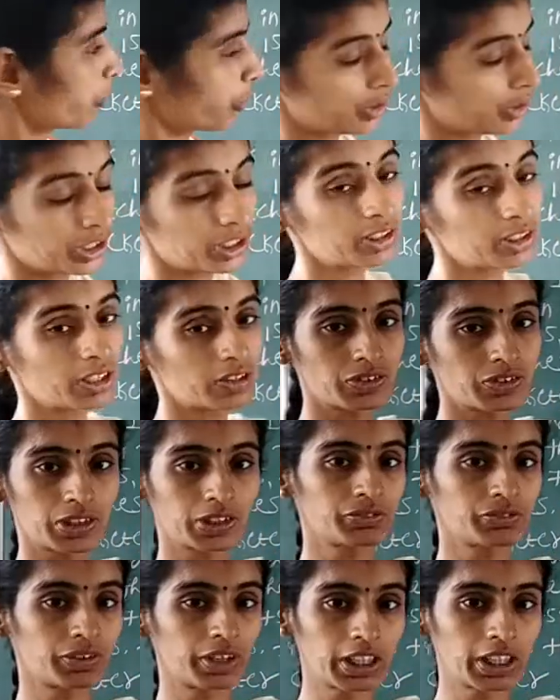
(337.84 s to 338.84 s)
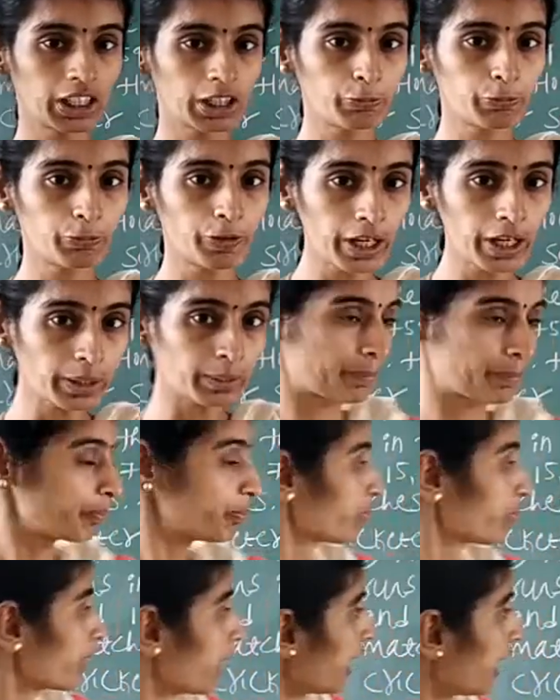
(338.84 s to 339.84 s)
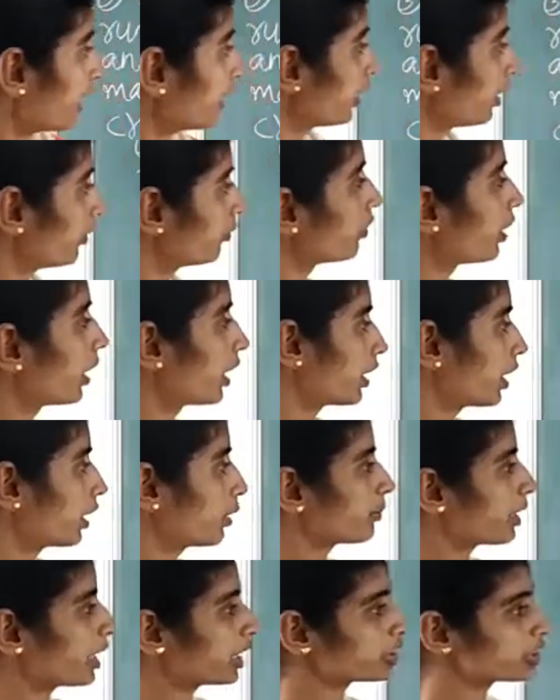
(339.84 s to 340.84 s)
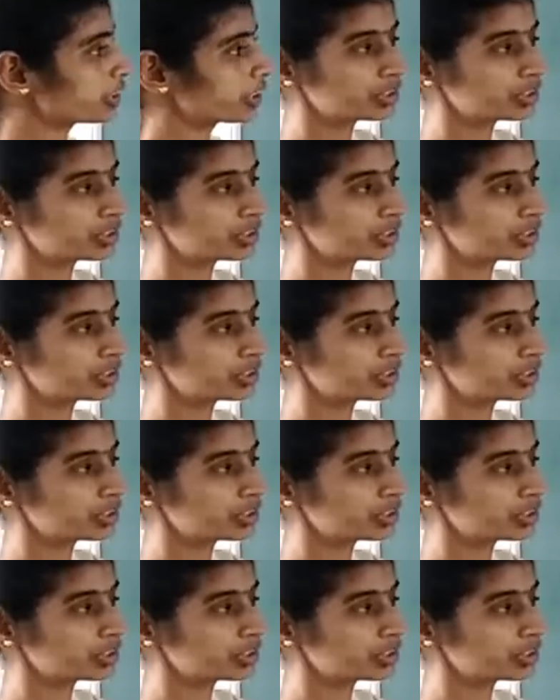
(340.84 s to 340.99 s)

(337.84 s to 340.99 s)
14,025 and in one day match